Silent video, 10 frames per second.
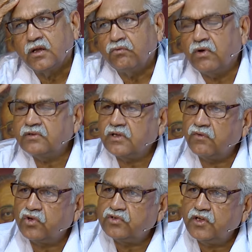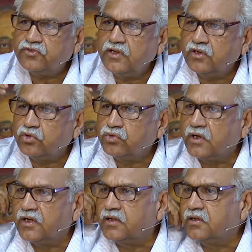Once I was listening to
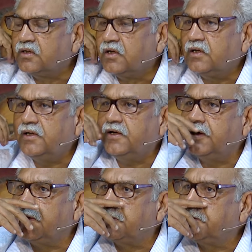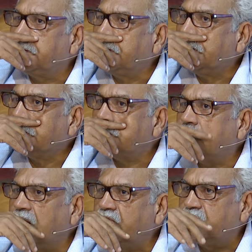a leading
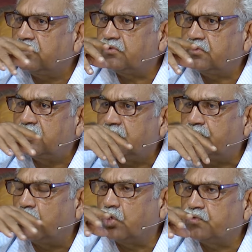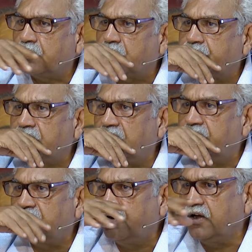scientist, philosopher of science
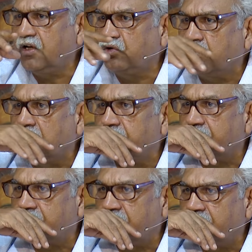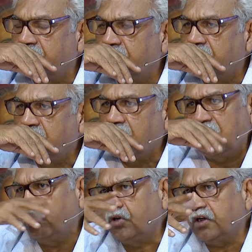in Delhi University. I
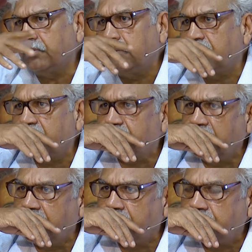don't remember his name.